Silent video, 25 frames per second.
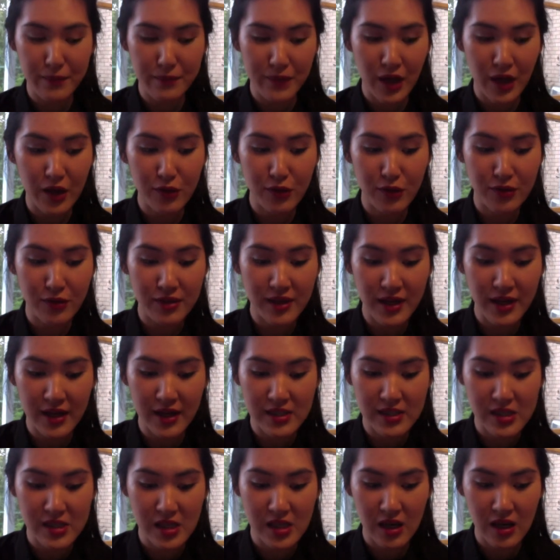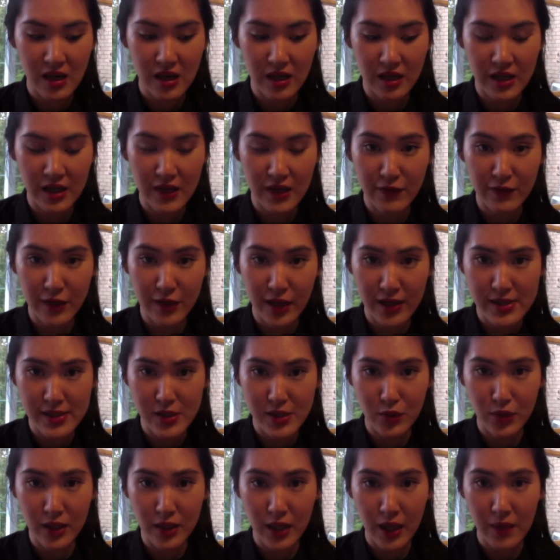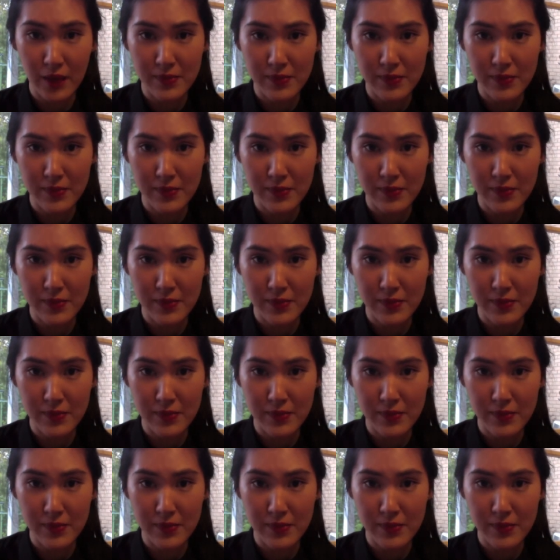but um, I thought that I'd